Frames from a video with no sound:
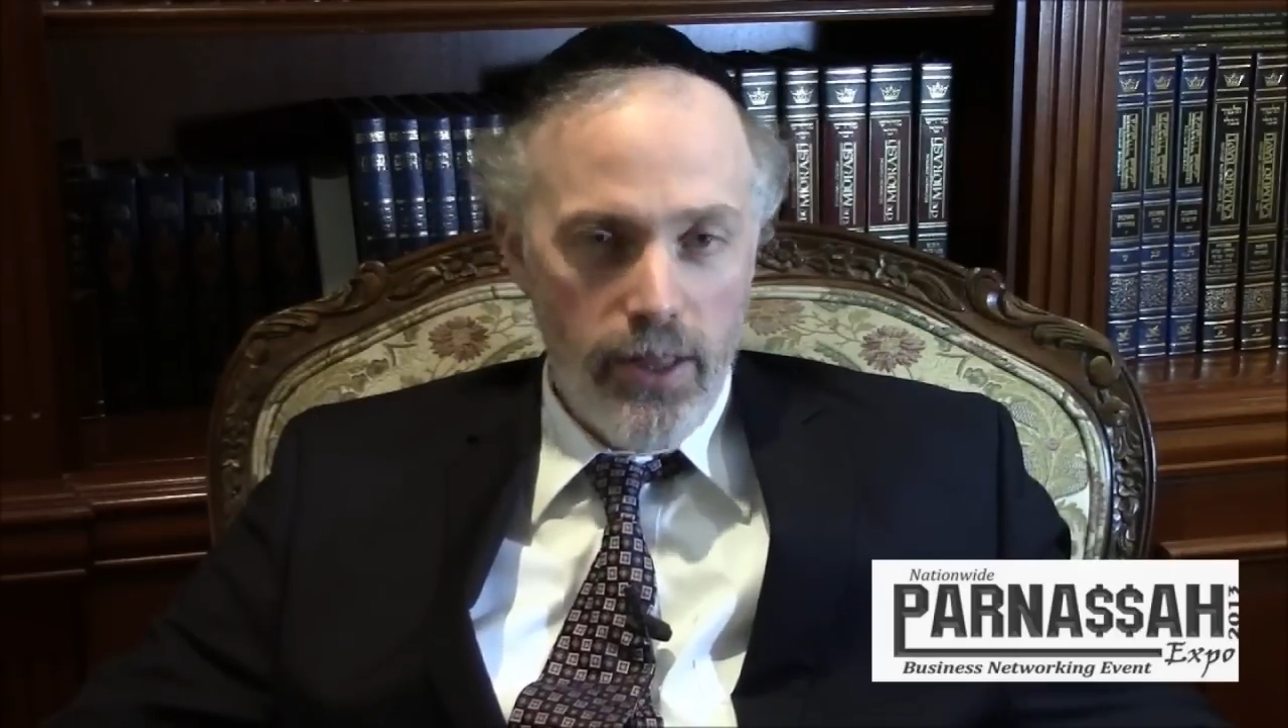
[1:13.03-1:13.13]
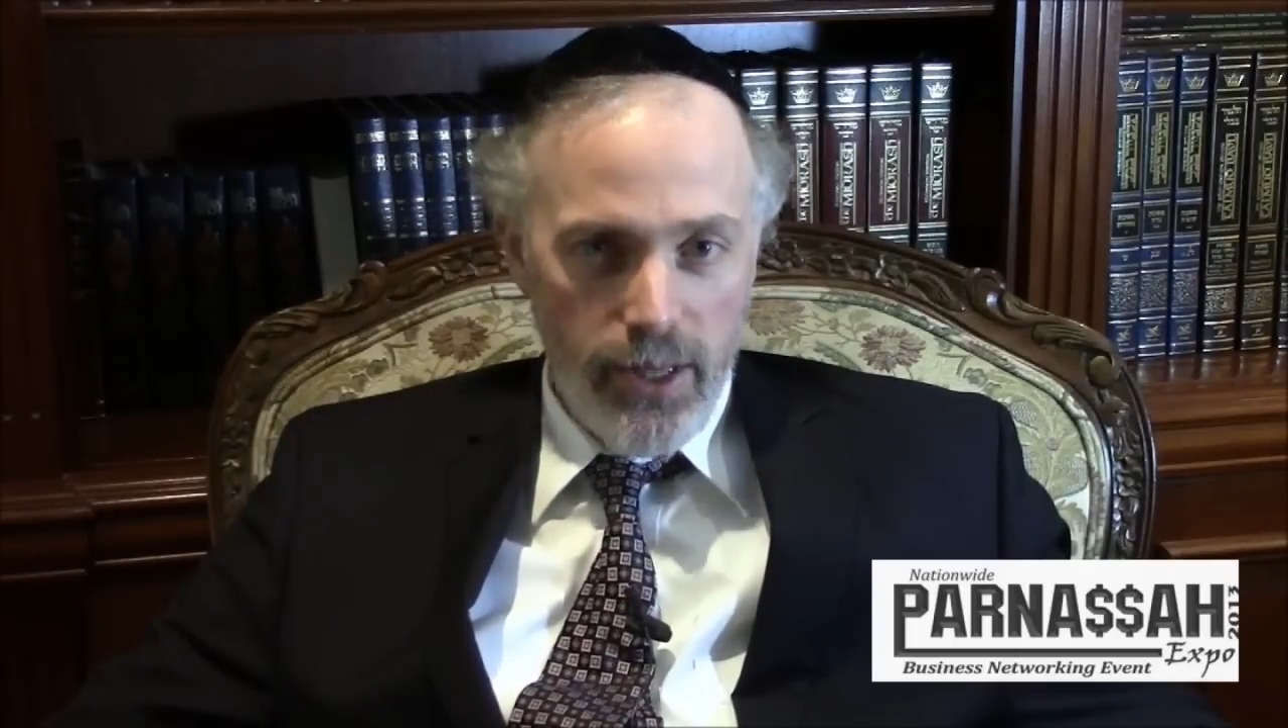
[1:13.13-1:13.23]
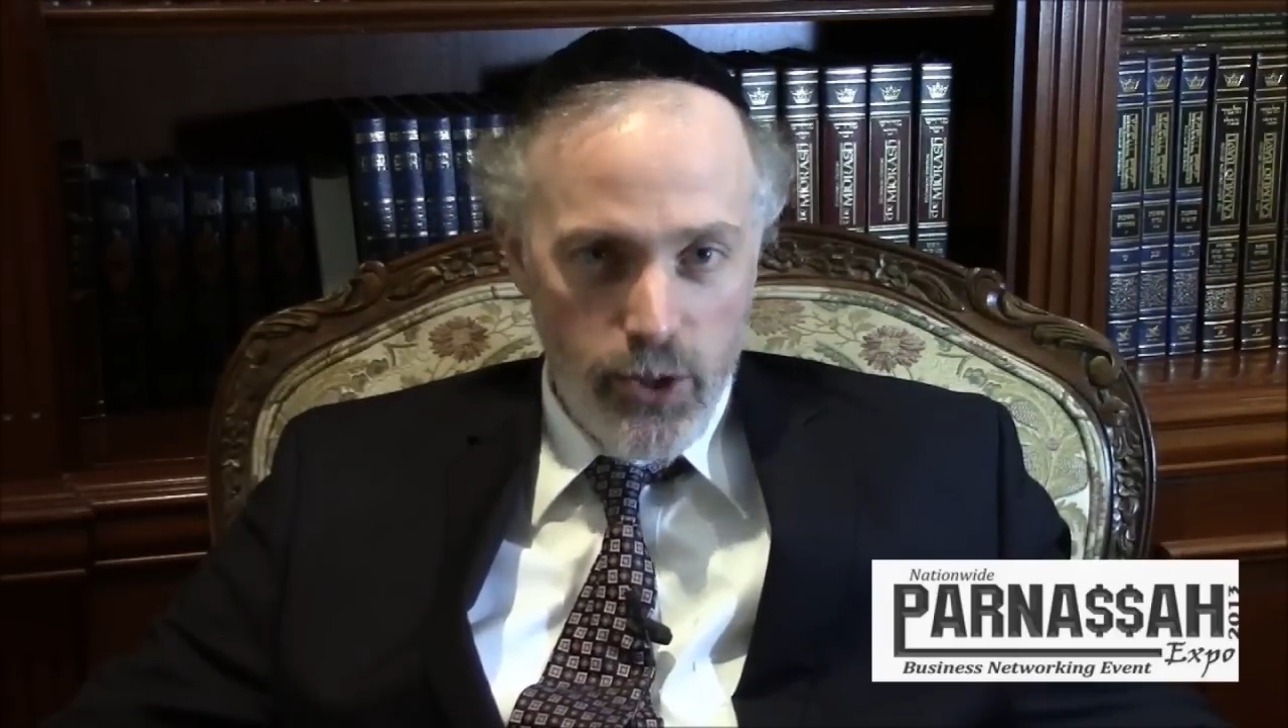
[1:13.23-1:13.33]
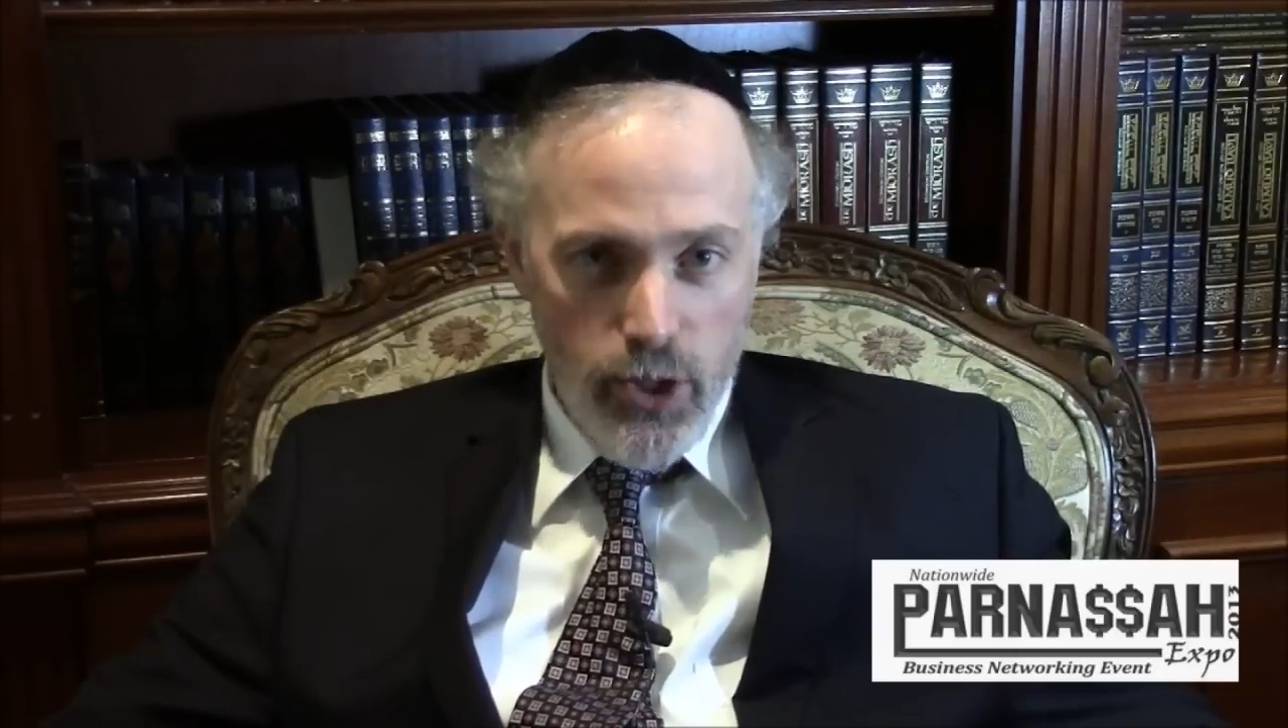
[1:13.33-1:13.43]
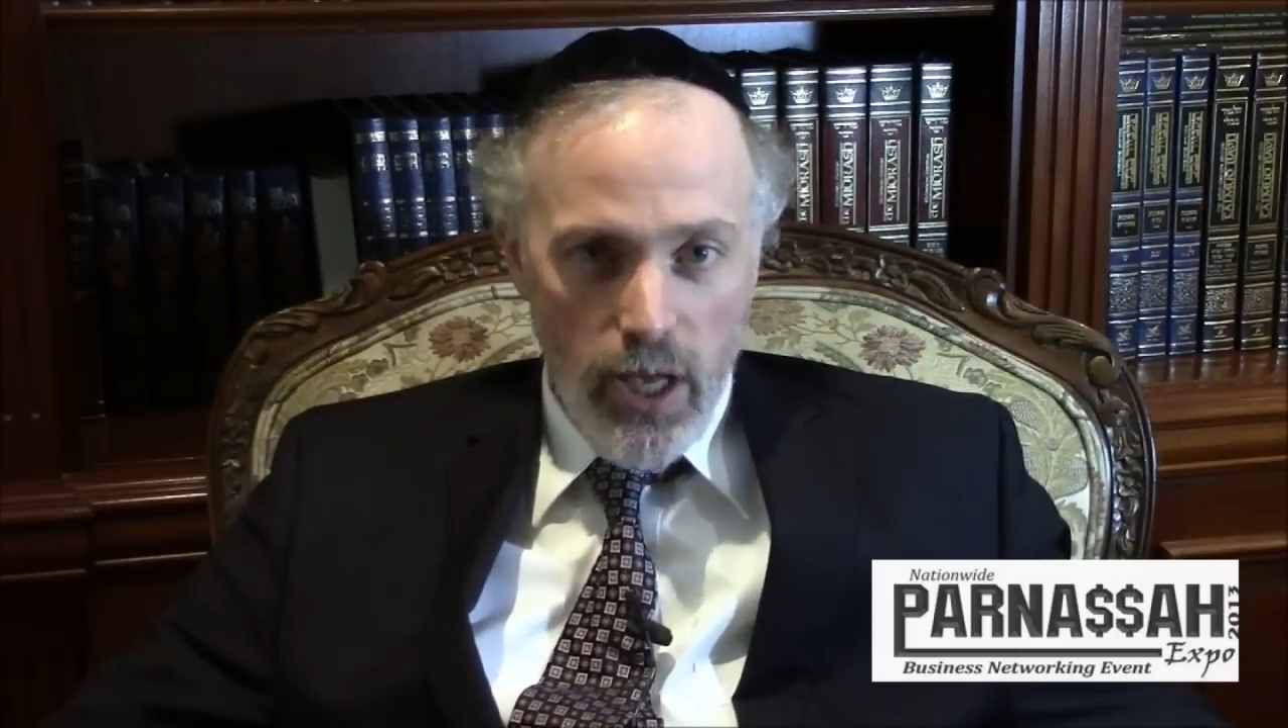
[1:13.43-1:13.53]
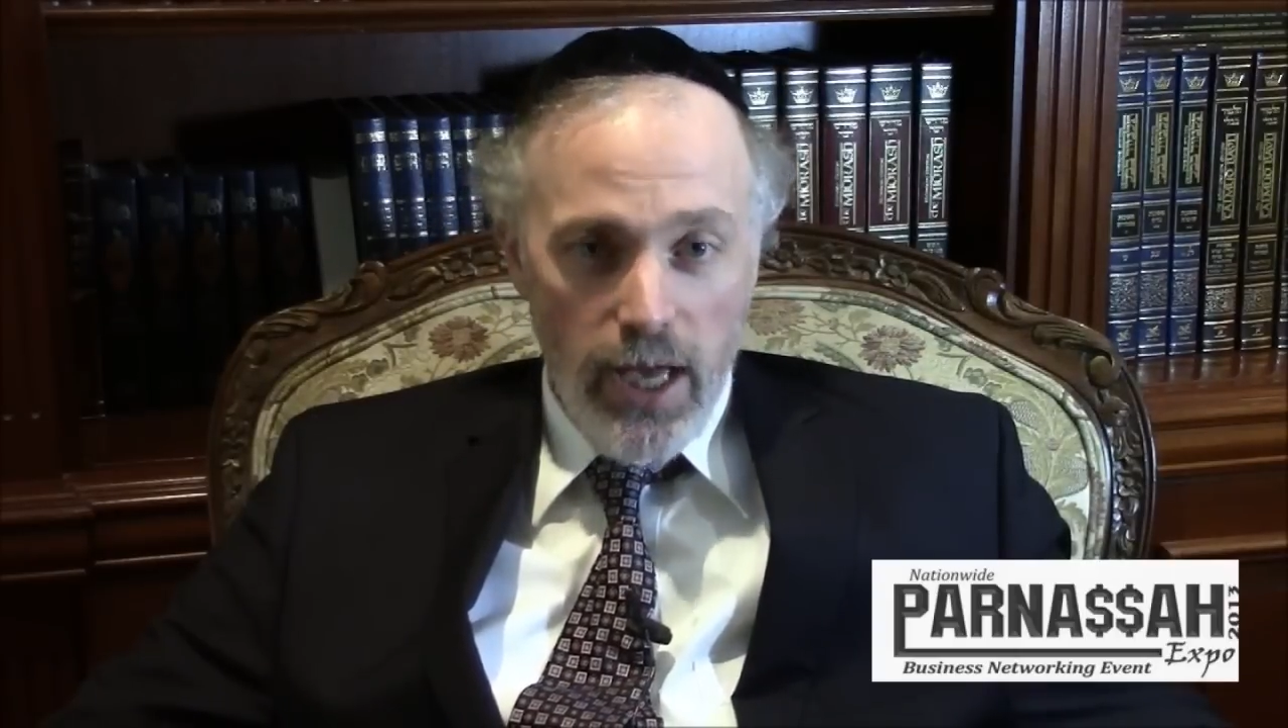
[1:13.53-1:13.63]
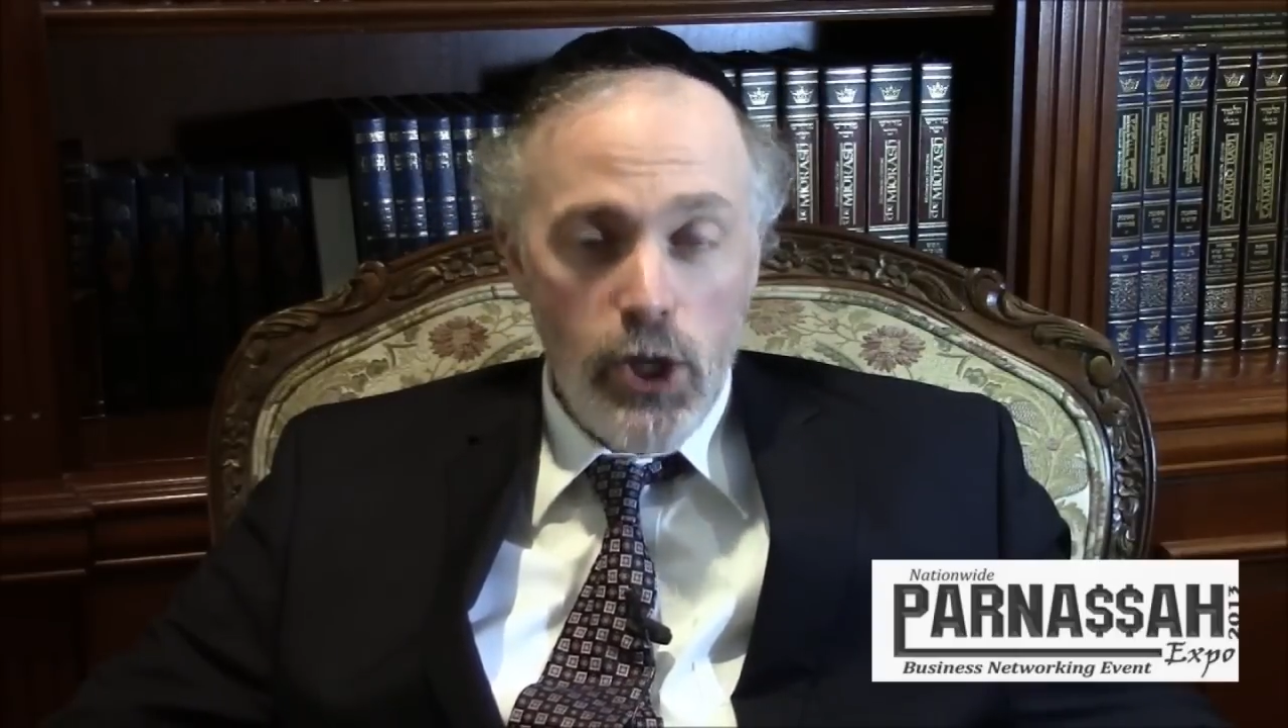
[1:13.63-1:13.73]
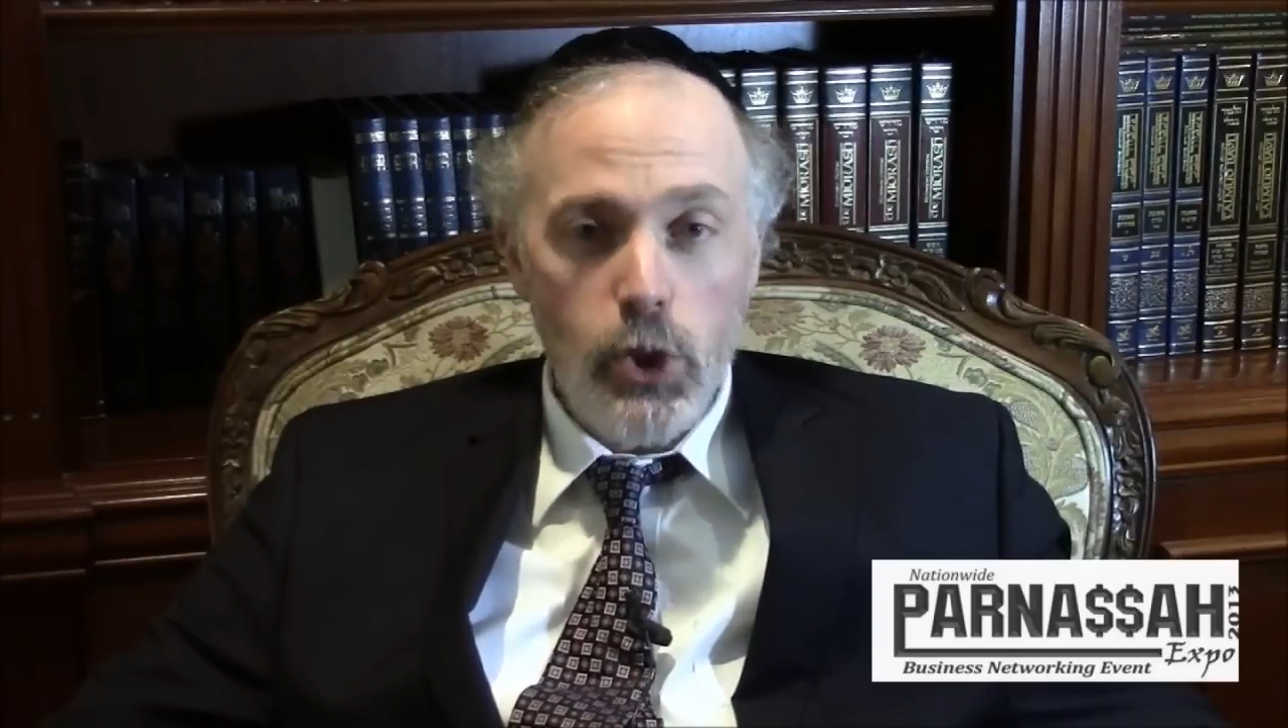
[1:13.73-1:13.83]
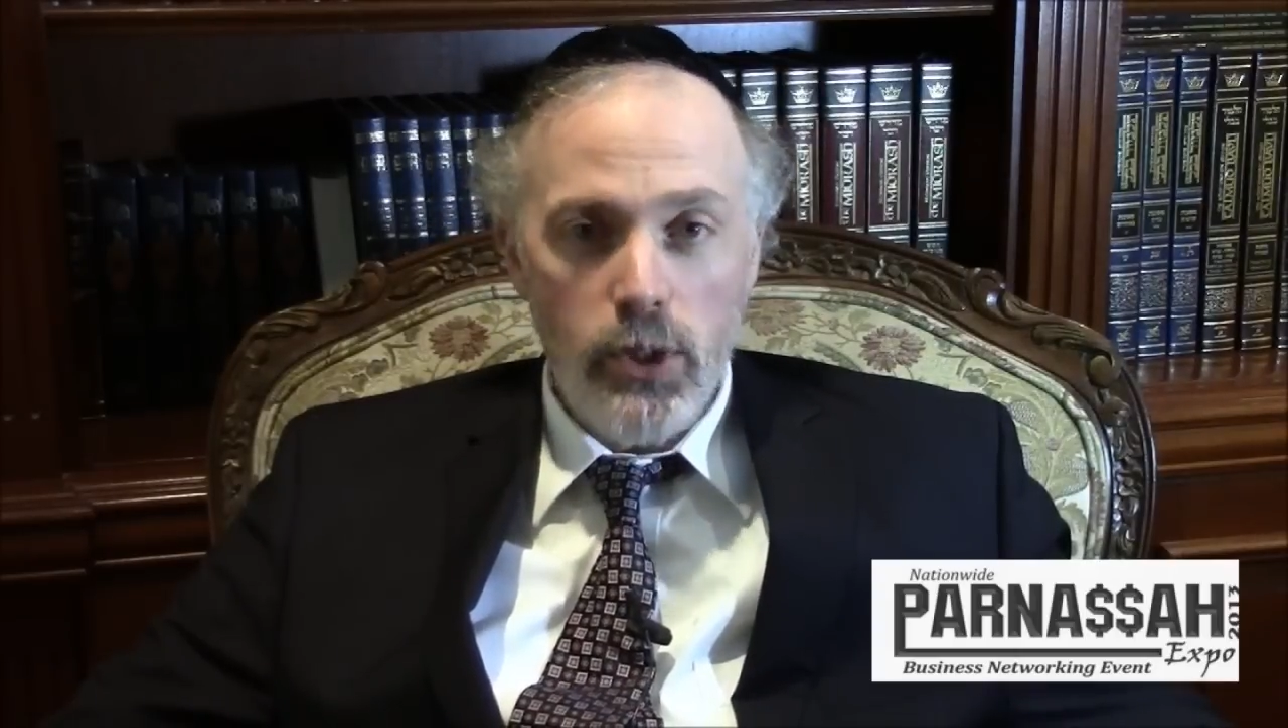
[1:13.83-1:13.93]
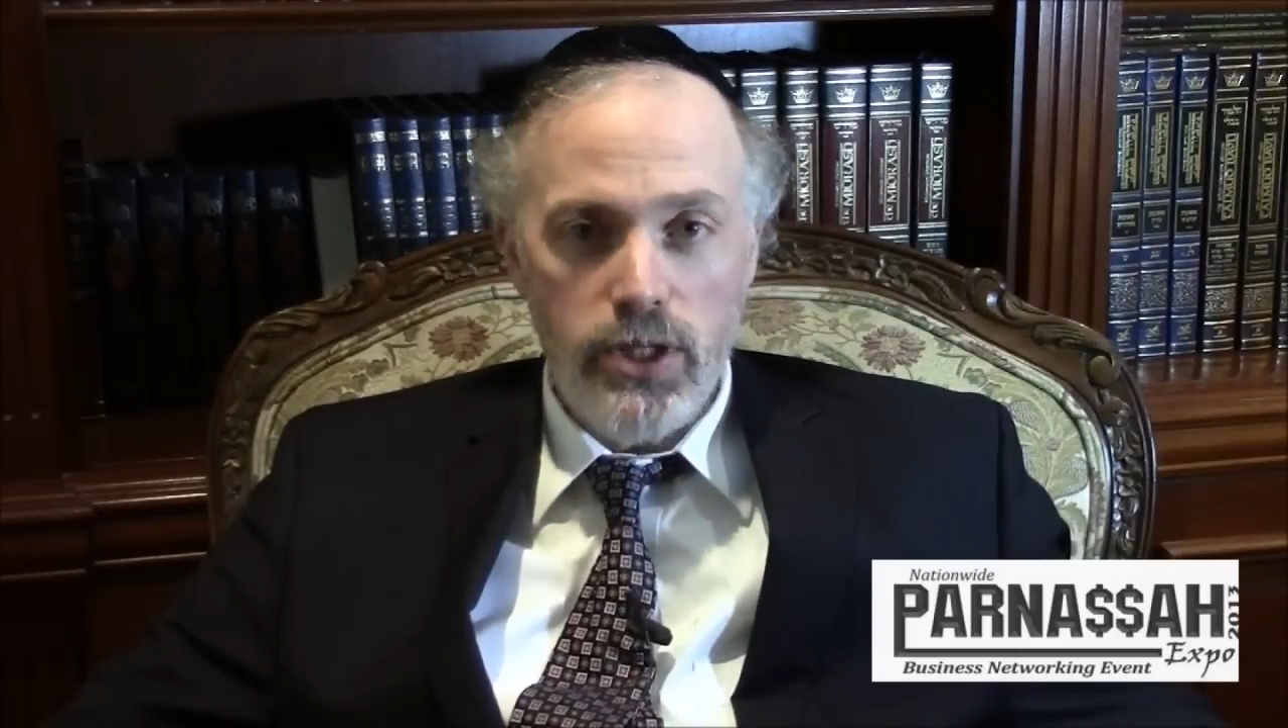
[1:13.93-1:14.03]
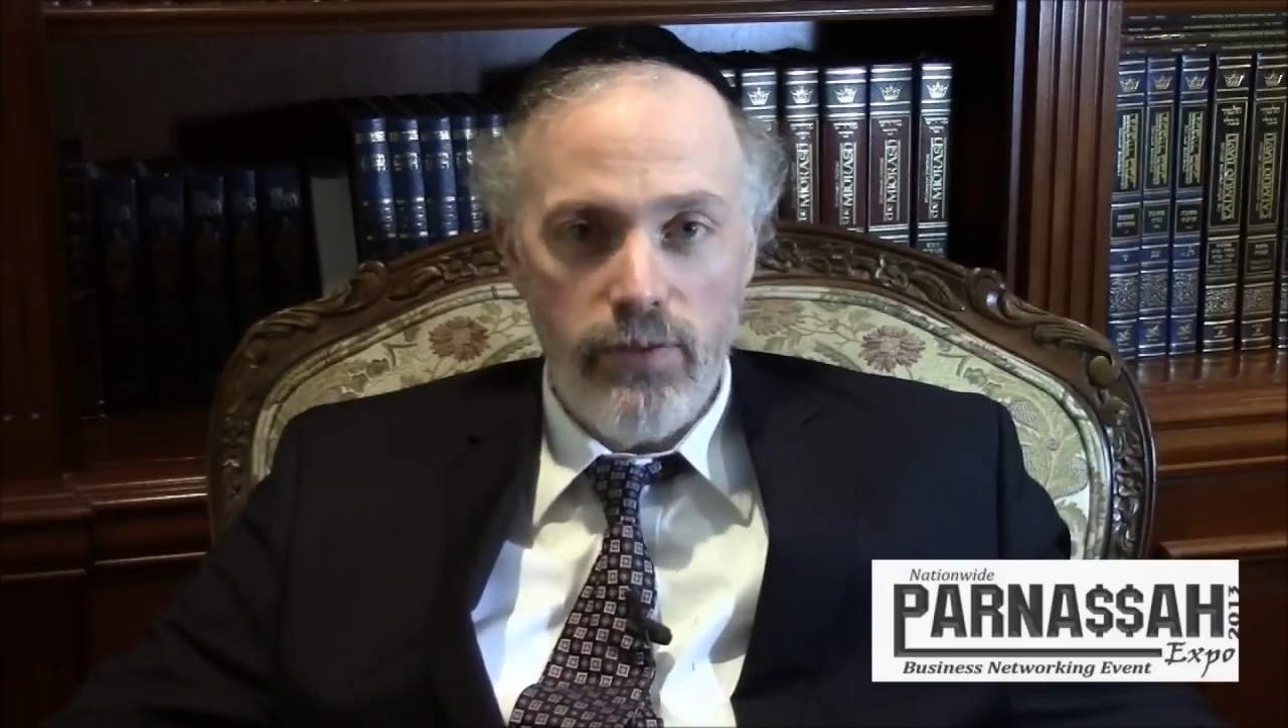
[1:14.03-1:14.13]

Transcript: the interests